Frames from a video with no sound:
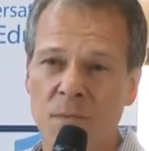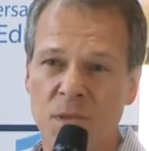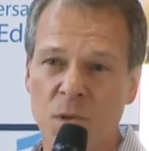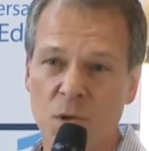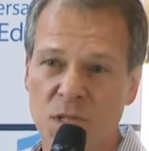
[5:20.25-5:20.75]

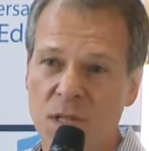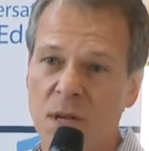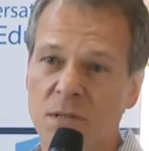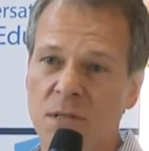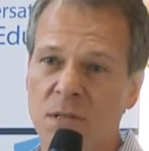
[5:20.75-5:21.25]
your
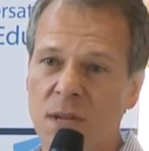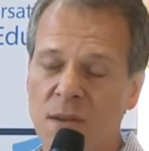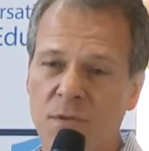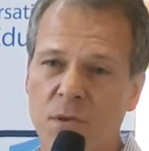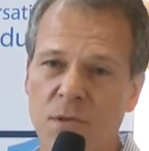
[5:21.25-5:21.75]
sons and
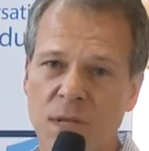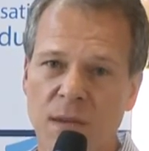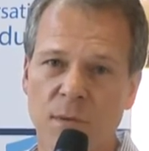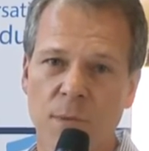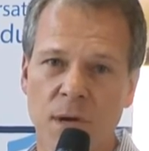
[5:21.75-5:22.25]
nephews
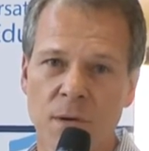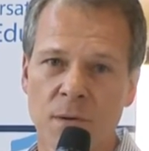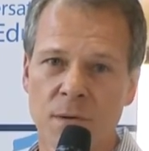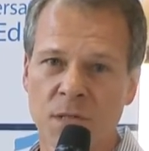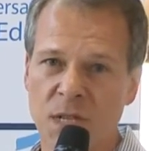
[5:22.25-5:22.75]
have a
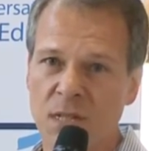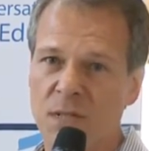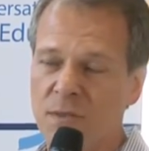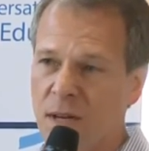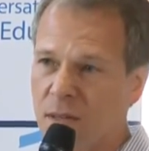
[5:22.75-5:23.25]
better chance
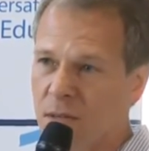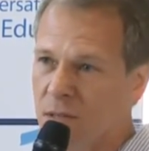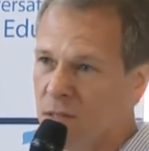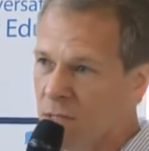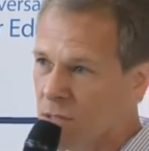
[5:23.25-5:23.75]
of getting the
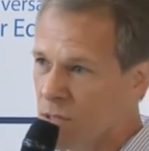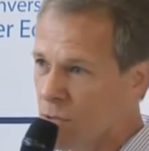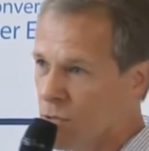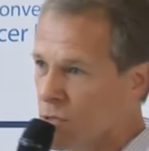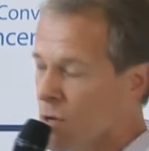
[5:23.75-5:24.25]
disease
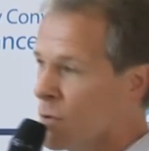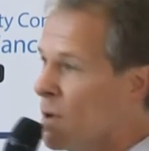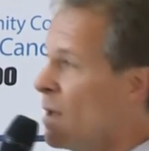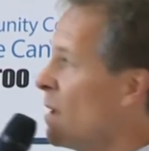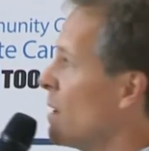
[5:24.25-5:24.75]
too. So
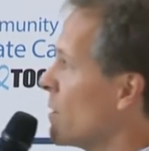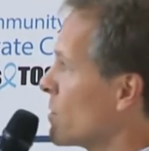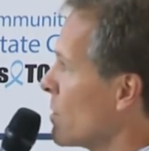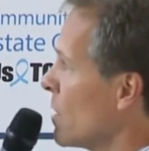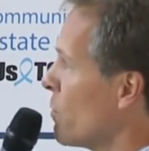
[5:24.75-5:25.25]
those
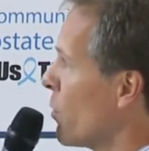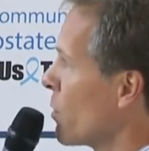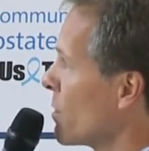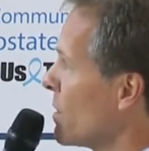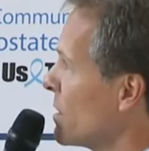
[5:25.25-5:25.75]
are all
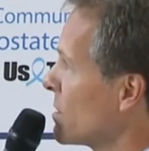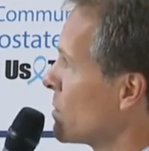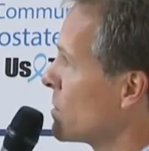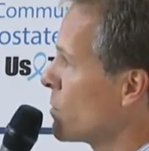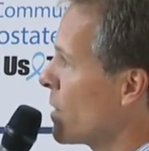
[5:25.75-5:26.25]
important things
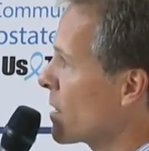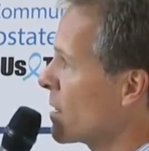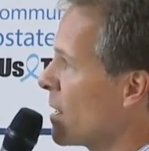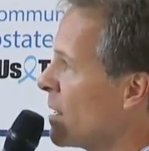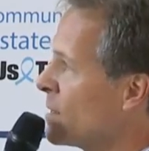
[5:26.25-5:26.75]
to
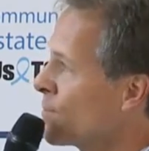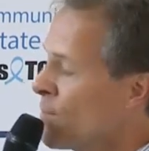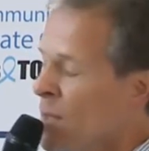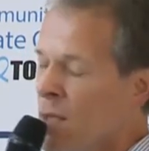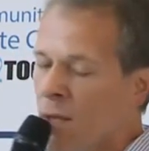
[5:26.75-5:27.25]
recognize.
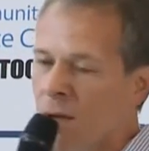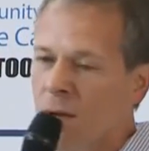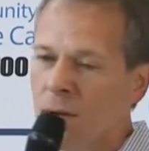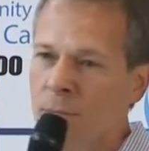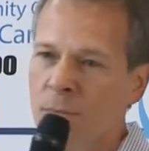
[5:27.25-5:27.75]

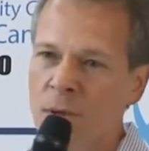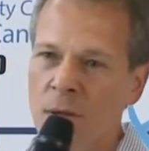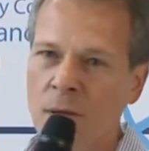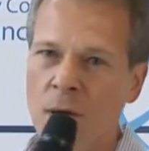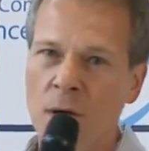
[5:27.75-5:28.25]

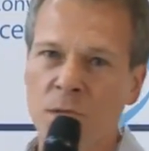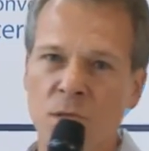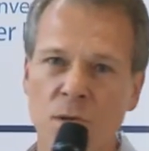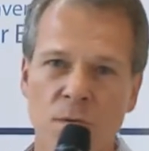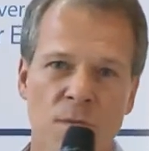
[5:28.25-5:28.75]

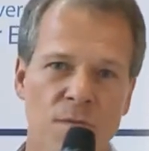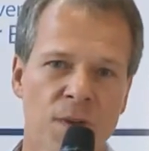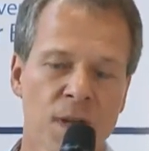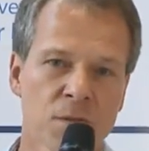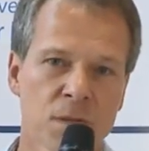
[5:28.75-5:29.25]
Also,
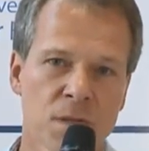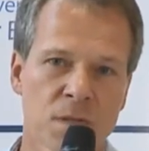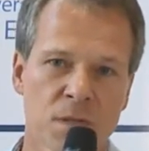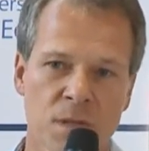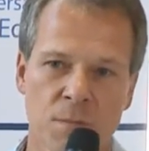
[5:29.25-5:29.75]

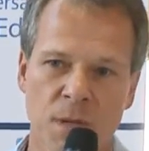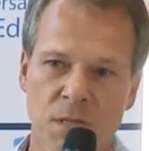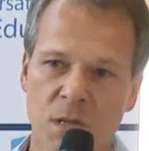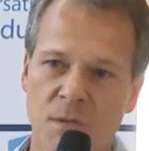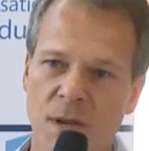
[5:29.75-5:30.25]
veterans,
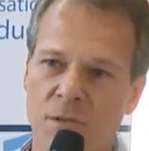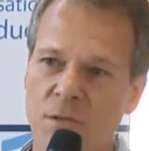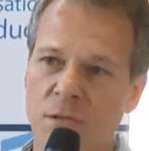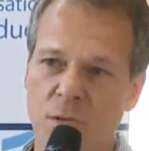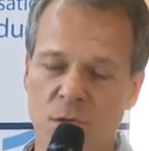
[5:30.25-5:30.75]
military
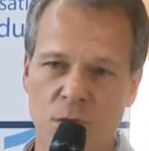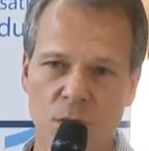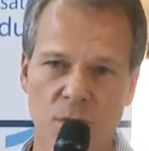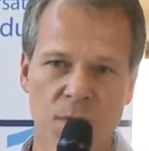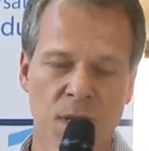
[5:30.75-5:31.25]
veterans who
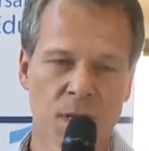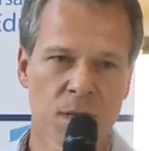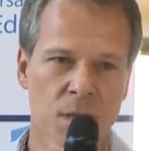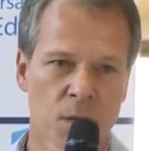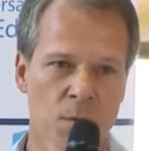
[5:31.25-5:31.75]
served
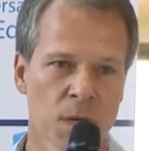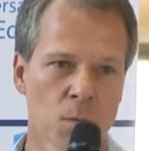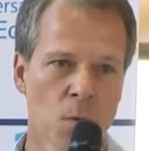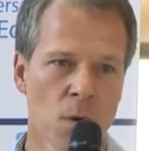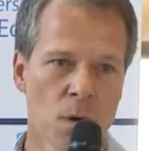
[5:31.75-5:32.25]
in the Korean
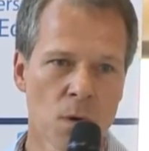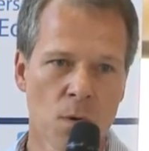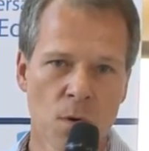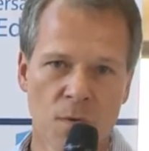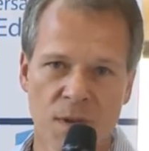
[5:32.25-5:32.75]
War
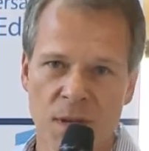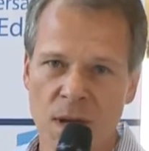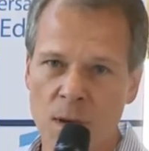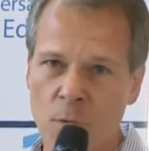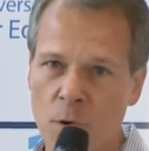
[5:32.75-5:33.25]
or
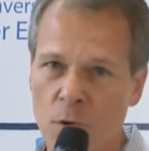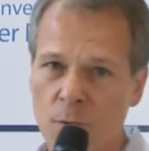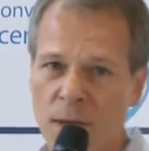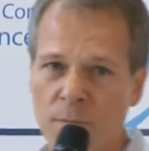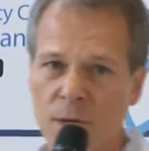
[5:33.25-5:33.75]
Vietnam War who
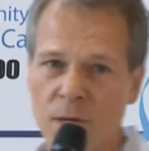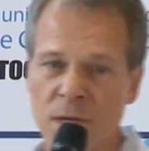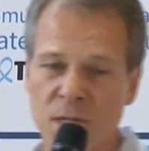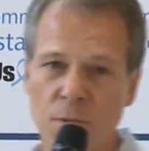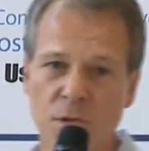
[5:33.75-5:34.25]
may have been
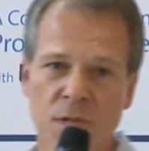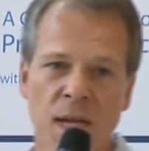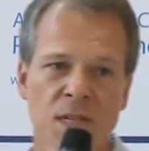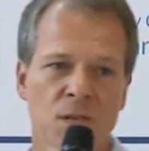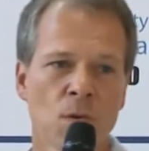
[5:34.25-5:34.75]
exposed to
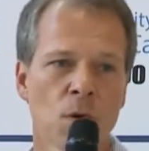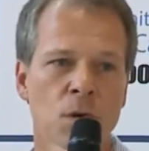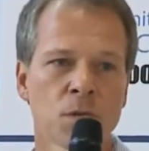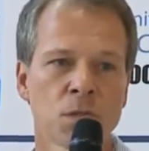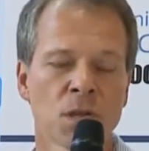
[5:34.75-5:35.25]
Agent
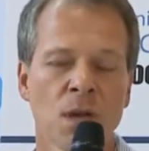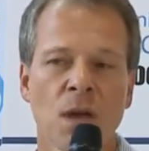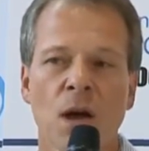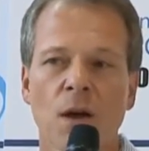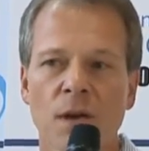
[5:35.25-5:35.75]
Orange
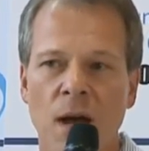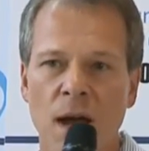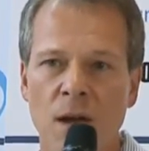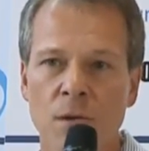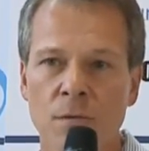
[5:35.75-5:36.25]
are at a
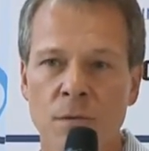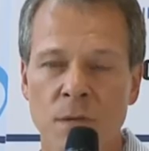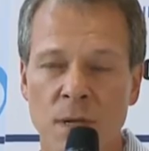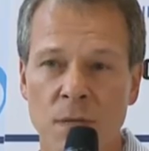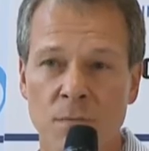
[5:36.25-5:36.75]
higher
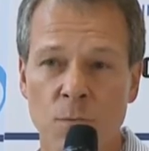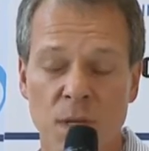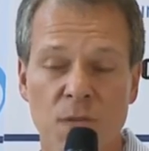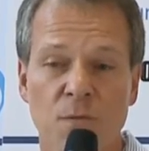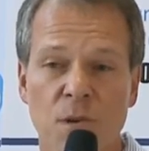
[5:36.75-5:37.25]

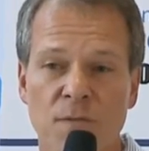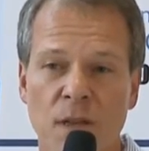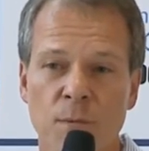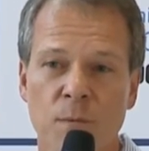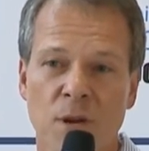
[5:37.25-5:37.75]
risk for
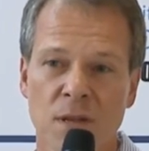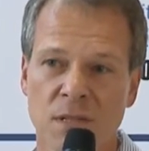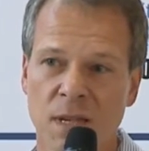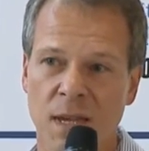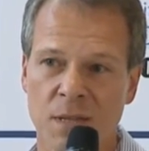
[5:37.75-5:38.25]
developing
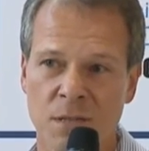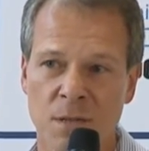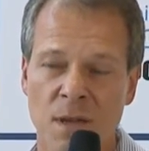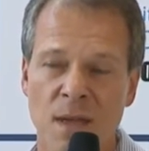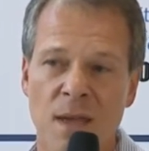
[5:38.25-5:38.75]
prostate cancer.
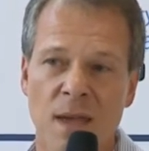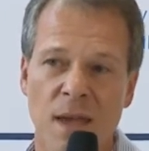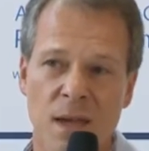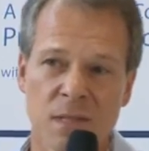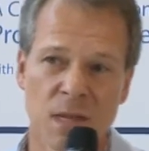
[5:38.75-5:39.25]

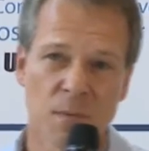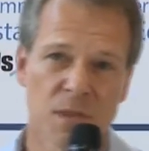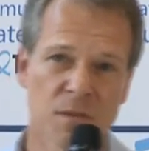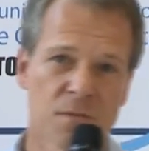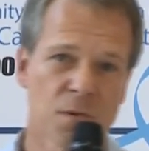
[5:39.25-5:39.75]
And some of
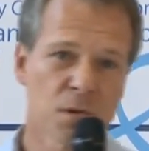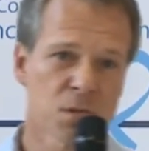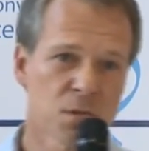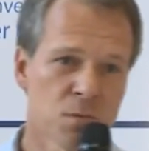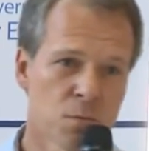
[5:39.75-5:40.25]
the folks
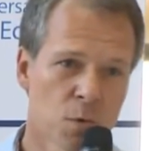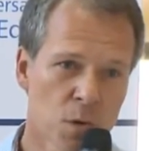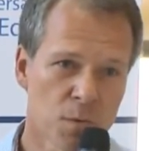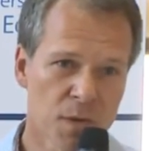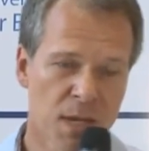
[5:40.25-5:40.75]
who
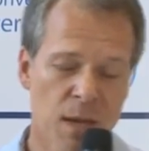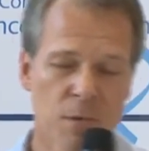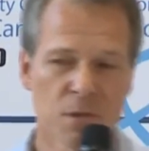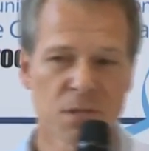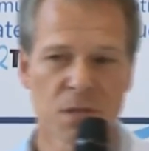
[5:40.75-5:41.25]
work with
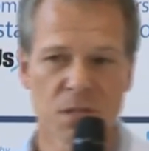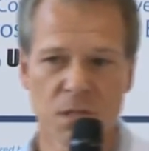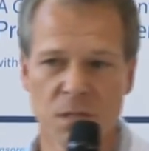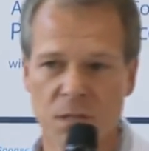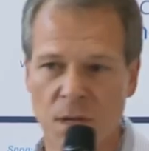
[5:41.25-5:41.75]
chemicals such
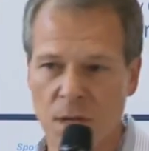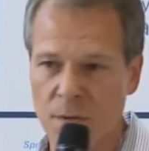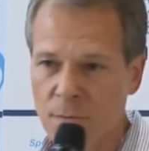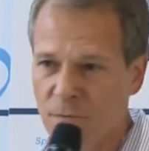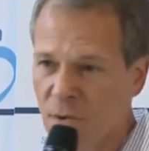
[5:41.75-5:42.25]
as
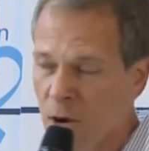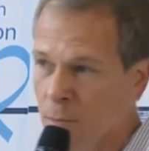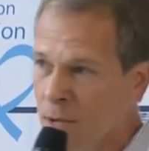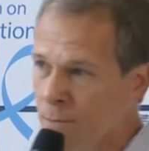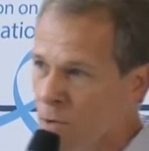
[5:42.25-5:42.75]

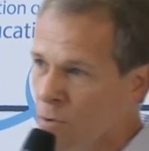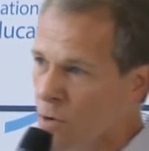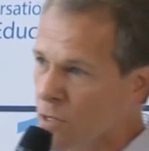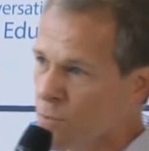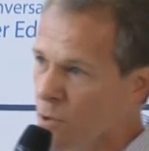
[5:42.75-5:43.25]
firemen who
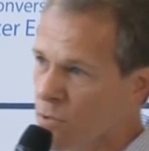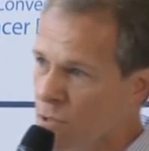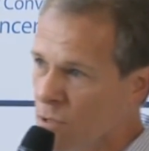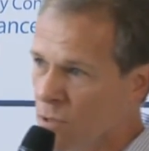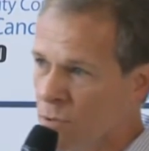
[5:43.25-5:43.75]
are
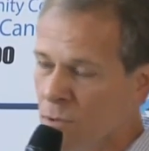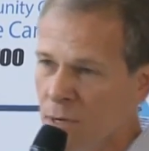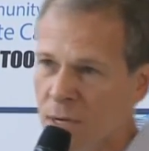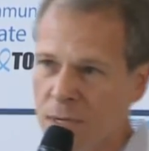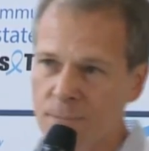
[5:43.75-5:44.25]
exposed
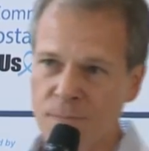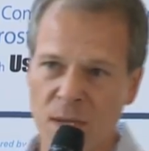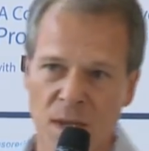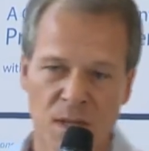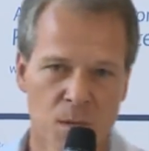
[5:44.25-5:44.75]
to
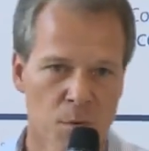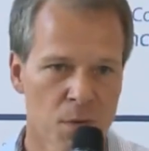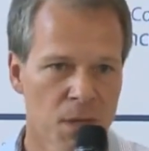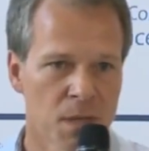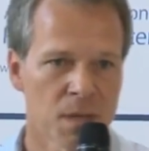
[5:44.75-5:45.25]

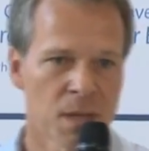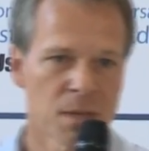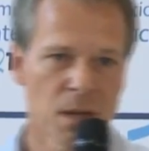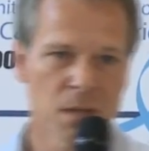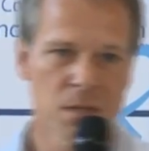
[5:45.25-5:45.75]
debris and
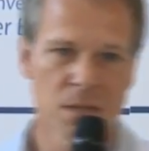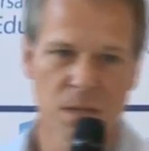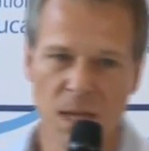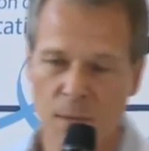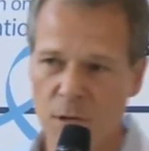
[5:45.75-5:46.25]
dust
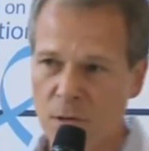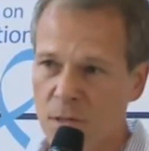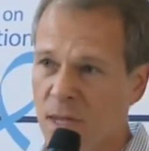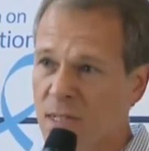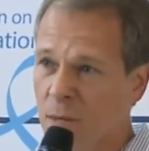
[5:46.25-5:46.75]
and chemicals,
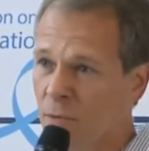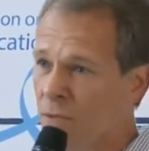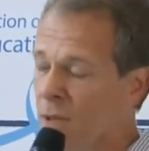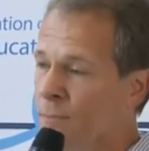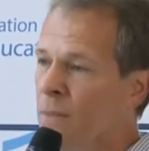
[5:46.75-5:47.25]
that type of
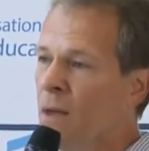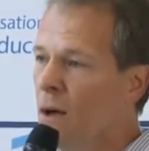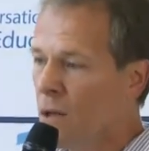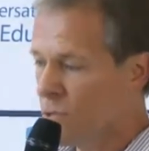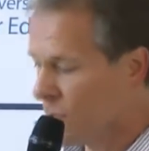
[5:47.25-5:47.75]
thing,
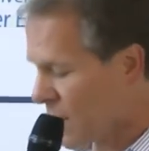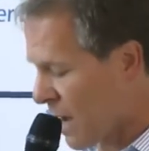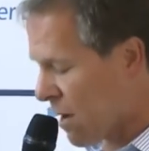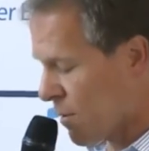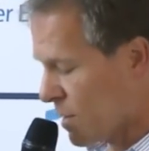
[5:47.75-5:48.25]
also at a
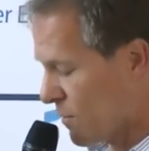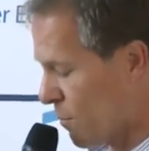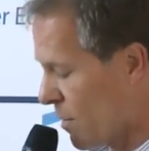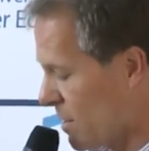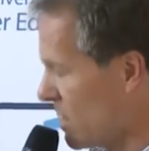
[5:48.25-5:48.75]
higher risk for
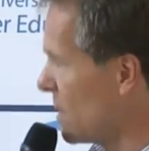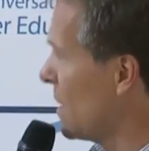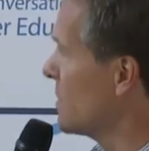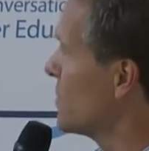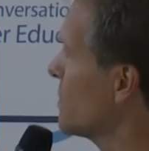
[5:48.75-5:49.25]
prostate
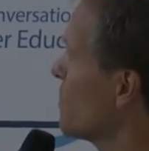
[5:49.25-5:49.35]
cancer.